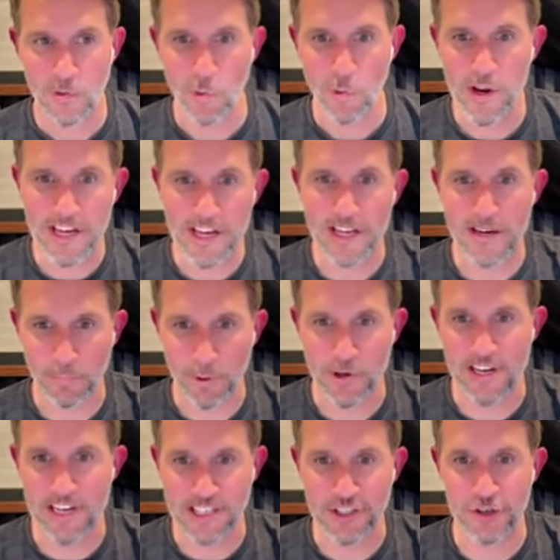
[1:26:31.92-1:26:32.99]
we can
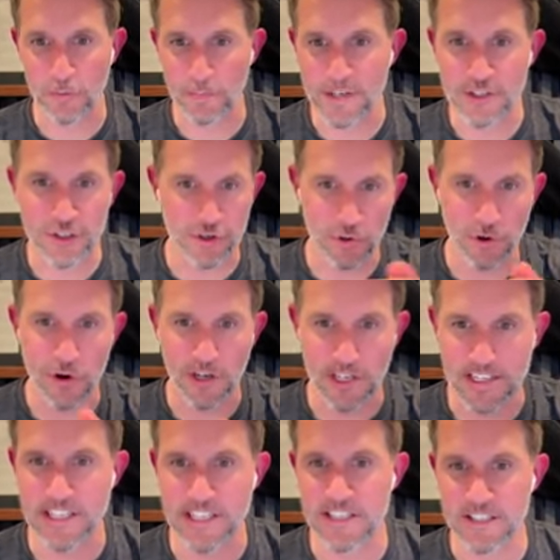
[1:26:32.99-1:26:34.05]
predict you'll be strong
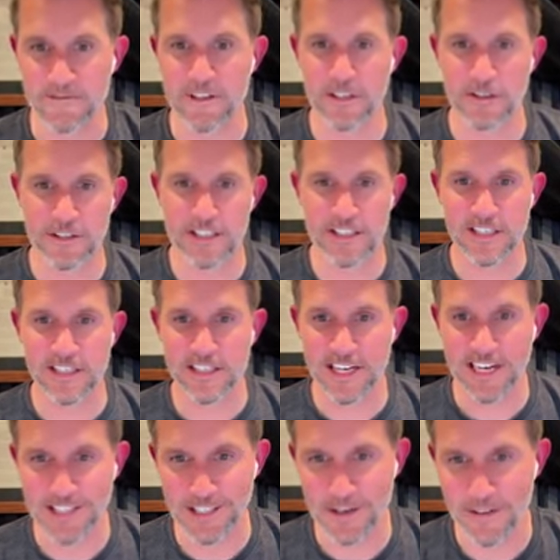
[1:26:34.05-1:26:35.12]
in these fields. Sure,
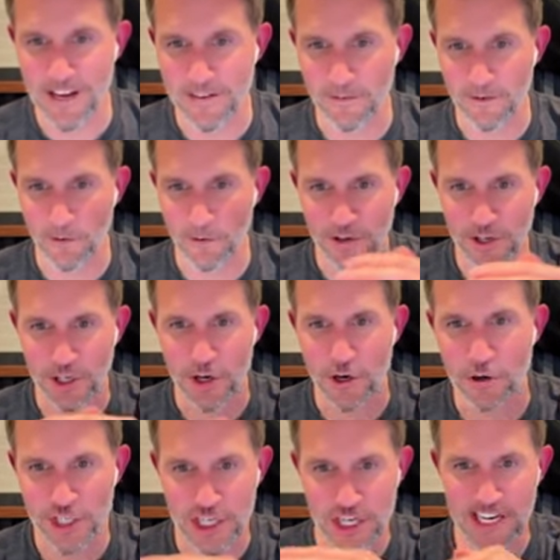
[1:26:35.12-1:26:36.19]
sure. so yep. they've
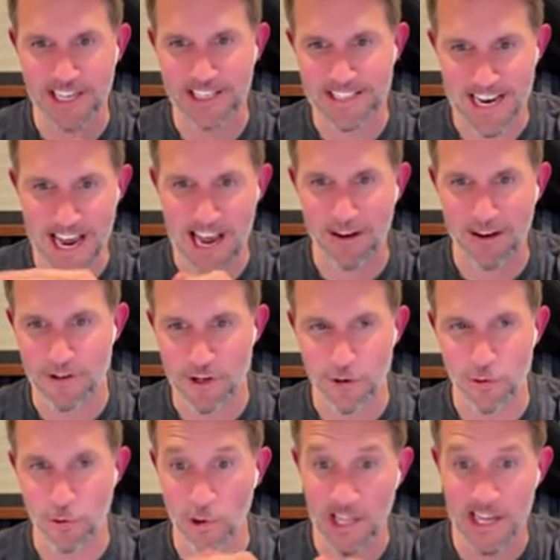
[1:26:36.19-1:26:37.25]
negotiated to have
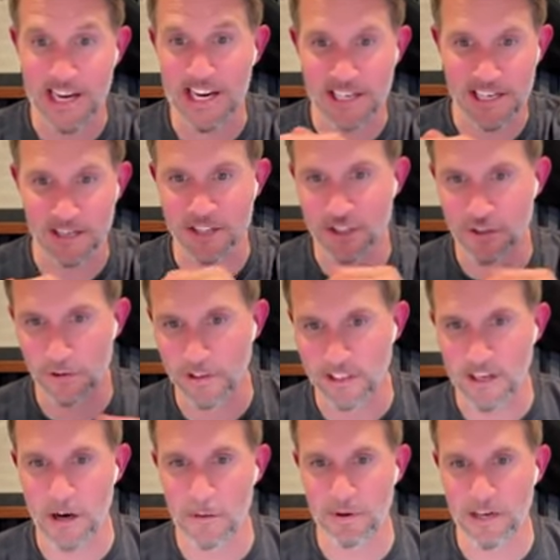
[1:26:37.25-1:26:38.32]
you land in a certain
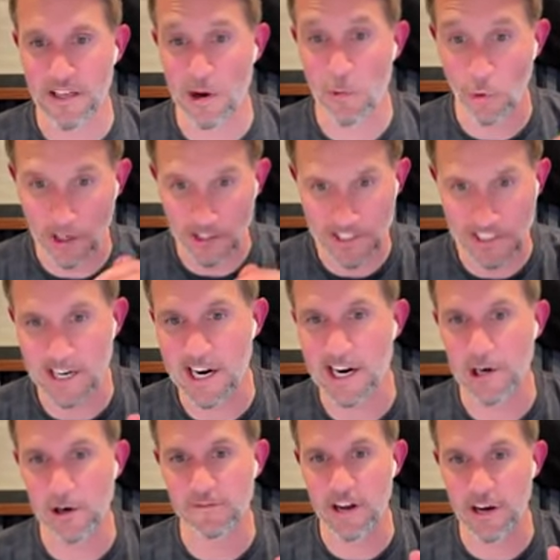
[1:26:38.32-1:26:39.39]
company that wants to
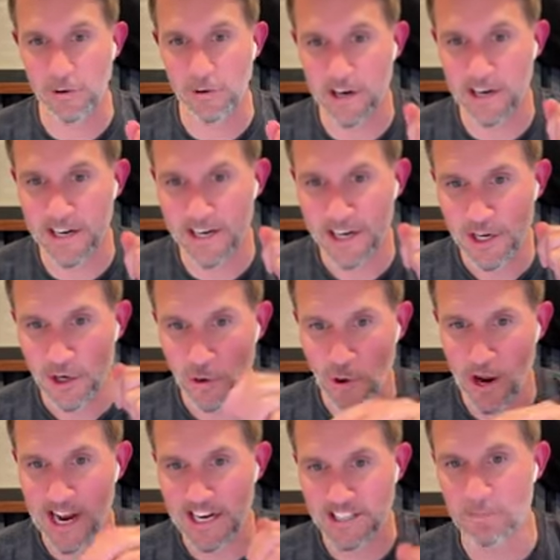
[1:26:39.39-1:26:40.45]
hire a veteran who
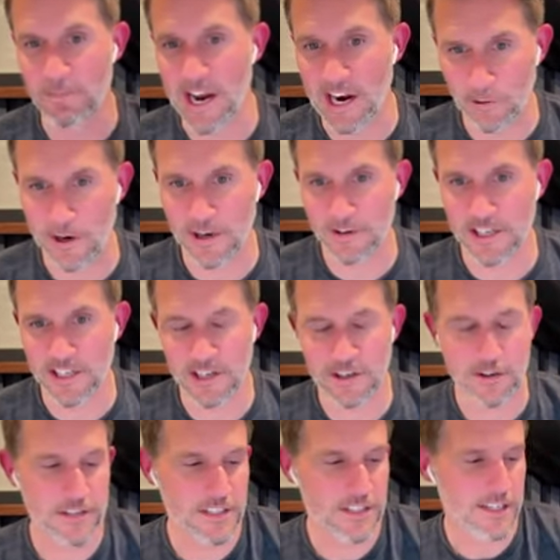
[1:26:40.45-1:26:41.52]
has a background like
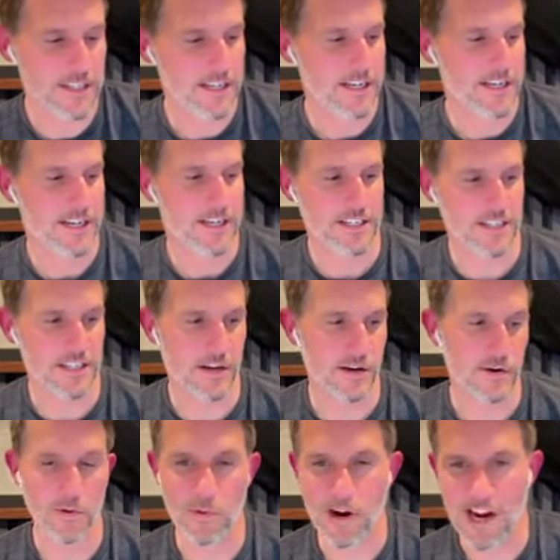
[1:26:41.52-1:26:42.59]
yours.
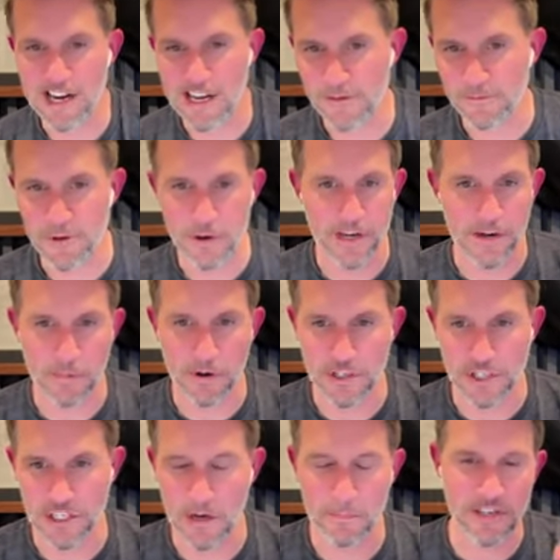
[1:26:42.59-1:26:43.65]
So I interviewed at a
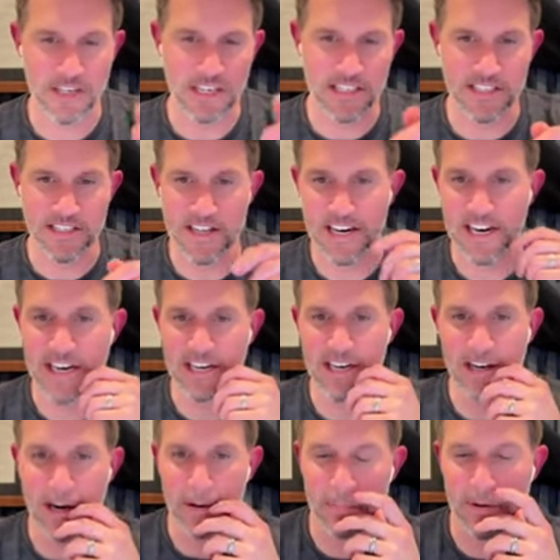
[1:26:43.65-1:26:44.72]
bunch of companies and then
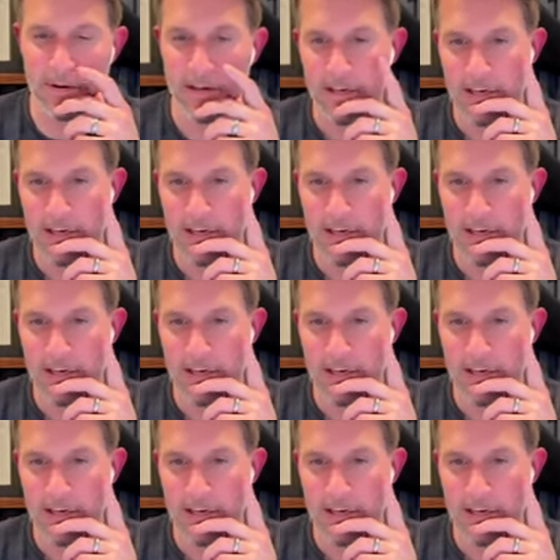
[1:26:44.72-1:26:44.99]
ended up